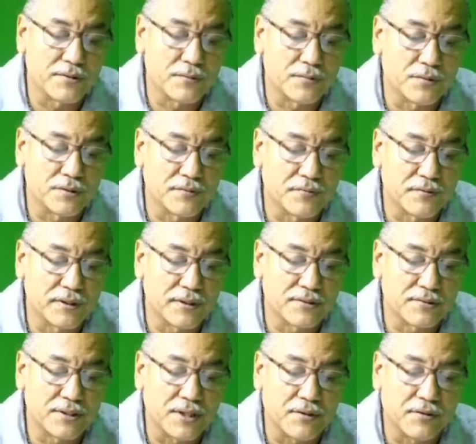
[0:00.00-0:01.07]
Roosevelt
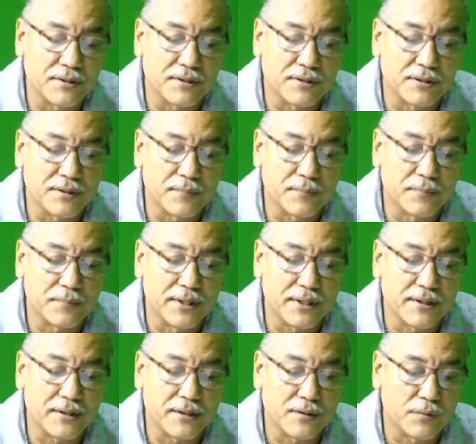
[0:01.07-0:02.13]
Skerrett, in a break
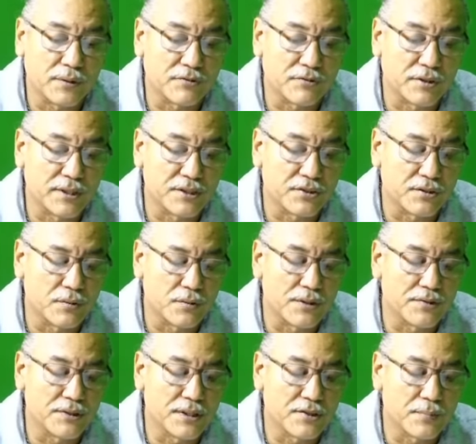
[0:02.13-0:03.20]
with traditional
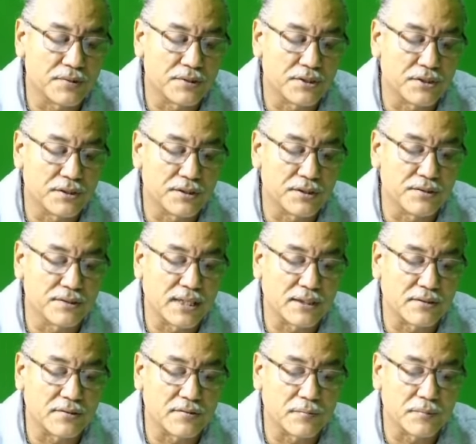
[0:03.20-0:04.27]
OECS position on the
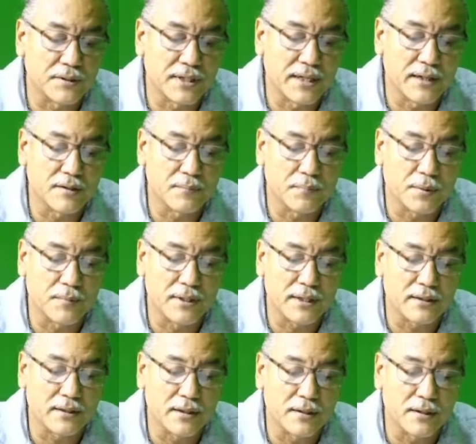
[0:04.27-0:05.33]
status of Bird Island,
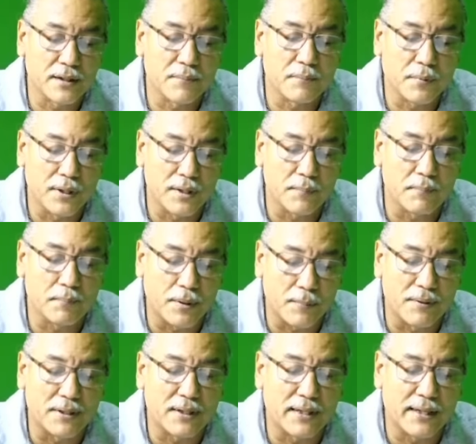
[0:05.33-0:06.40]

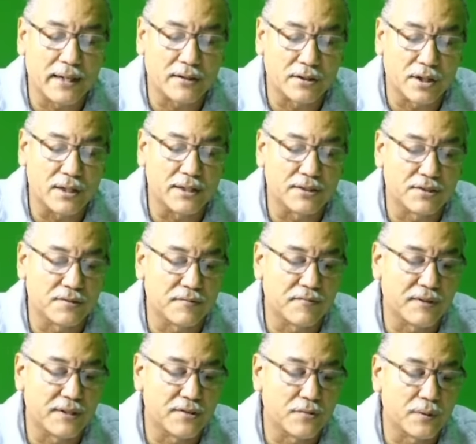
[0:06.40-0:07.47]
publicly acknowledged
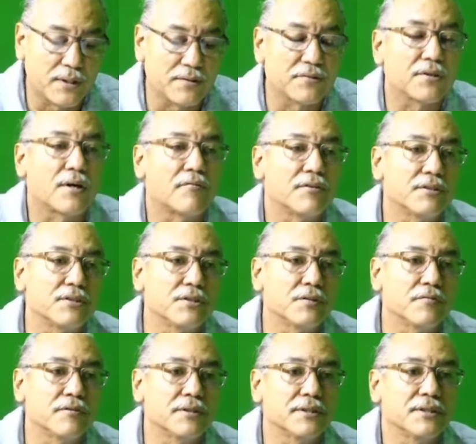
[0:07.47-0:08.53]
Venezuelan sovereignty
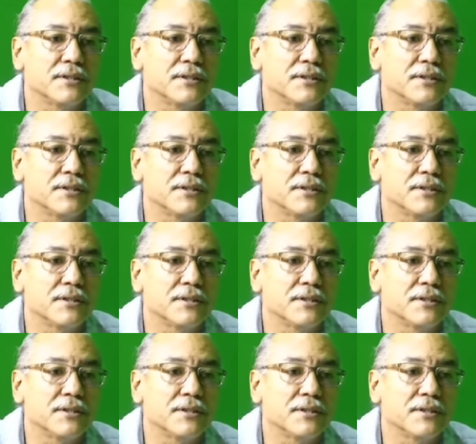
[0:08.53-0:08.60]
over it.